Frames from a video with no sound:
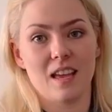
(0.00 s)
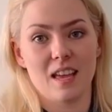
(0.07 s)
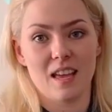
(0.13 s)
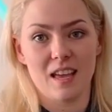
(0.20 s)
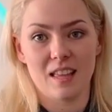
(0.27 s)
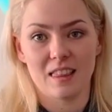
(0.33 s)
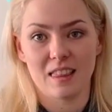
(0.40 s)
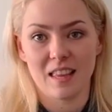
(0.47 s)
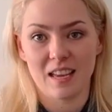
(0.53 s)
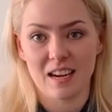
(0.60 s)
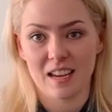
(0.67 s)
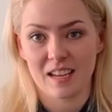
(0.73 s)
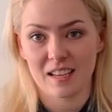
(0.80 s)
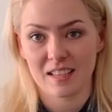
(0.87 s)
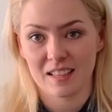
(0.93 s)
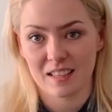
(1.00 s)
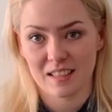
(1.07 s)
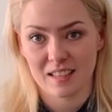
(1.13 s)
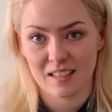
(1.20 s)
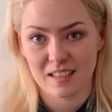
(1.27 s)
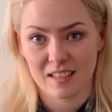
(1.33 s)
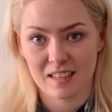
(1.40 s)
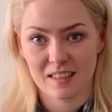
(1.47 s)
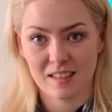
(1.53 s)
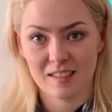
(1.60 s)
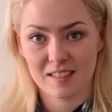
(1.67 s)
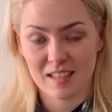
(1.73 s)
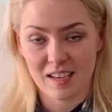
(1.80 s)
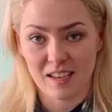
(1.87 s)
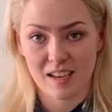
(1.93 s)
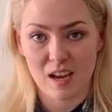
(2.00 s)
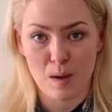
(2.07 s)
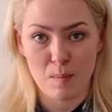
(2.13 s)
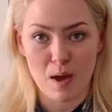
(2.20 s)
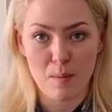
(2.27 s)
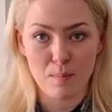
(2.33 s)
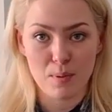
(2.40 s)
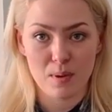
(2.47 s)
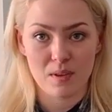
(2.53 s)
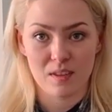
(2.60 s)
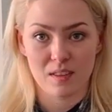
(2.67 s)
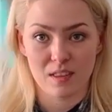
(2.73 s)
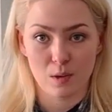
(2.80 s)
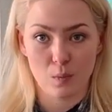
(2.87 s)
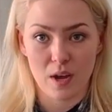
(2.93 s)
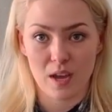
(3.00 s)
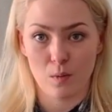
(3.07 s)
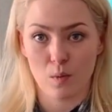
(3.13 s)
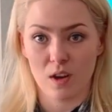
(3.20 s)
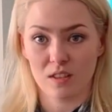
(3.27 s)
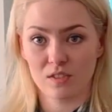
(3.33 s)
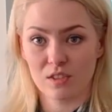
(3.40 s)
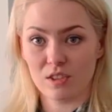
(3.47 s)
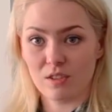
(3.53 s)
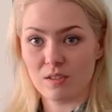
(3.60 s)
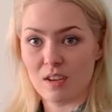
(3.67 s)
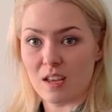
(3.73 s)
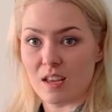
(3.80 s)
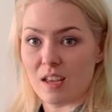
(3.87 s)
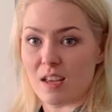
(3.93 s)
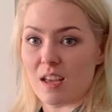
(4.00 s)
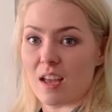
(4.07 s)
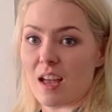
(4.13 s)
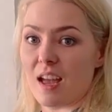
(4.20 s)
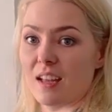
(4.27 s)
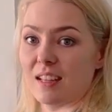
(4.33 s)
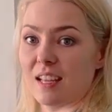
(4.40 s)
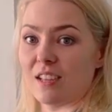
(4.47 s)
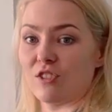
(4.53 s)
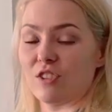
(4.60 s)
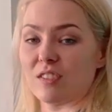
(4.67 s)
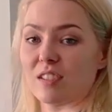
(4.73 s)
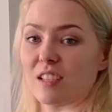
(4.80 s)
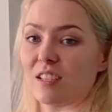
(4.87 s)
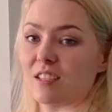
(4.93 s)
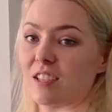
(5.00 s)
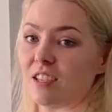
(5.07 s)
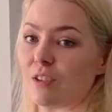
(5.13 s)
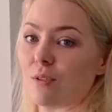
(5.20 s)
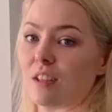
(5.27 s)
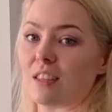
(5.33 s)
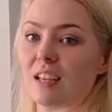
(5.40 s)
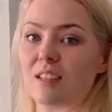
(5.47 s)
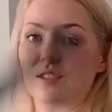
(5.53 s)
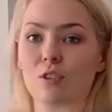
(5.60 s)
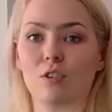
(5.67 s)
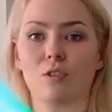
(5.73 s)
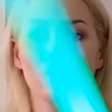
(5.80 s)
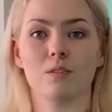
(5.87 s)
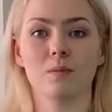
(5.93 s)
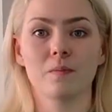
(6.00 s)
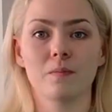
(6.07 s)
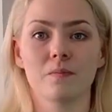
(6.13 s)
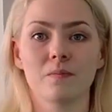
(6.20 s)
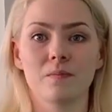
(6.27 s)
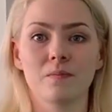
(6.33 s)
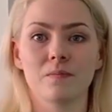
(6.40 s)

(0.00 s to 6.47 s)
and letting the stick come up the way it wants to, and then just continuing that circle.